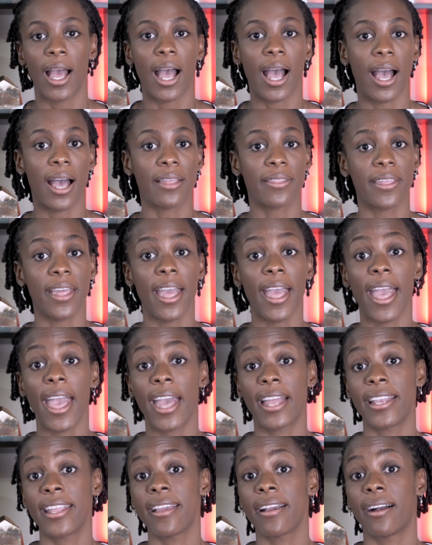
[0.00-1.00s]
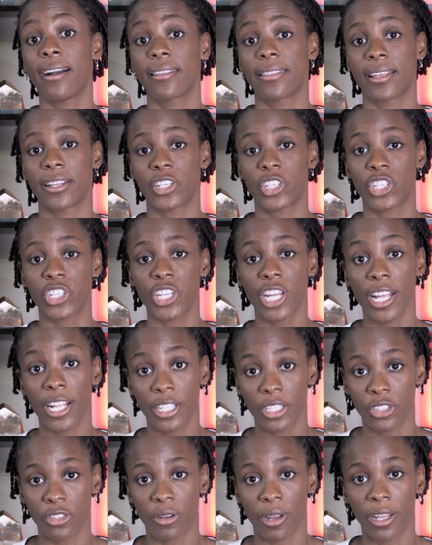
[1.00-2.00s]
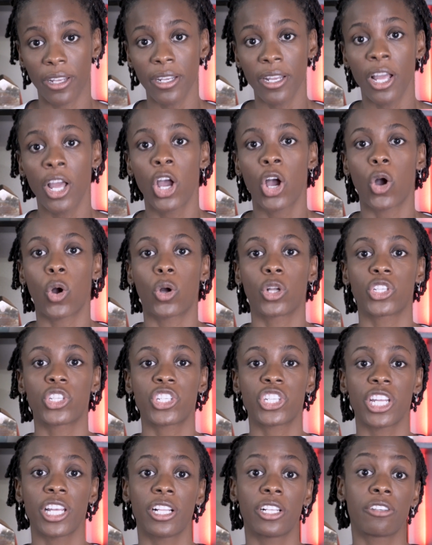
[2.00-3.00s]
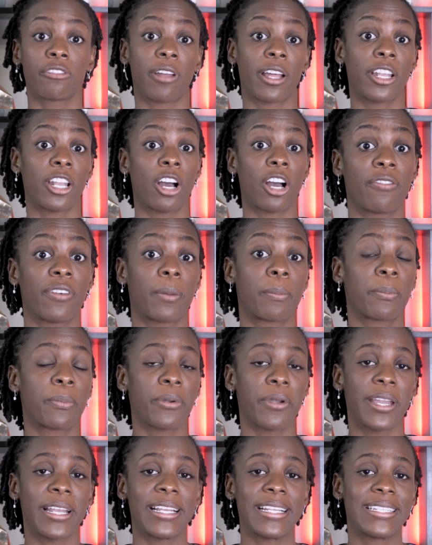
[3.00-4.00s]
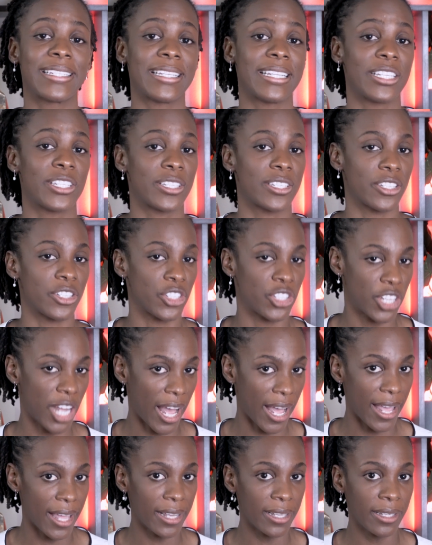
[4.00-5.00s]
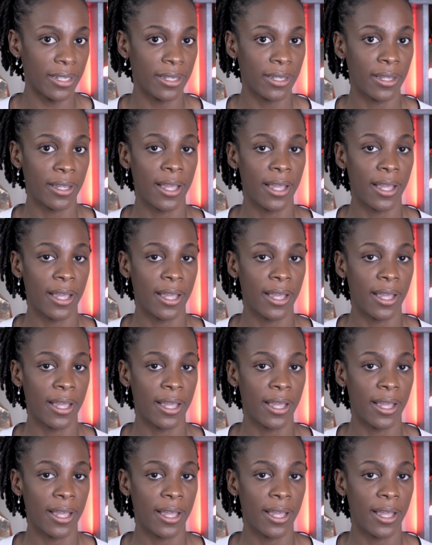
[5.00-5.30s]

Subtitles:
are there any other children or children a predeceased child?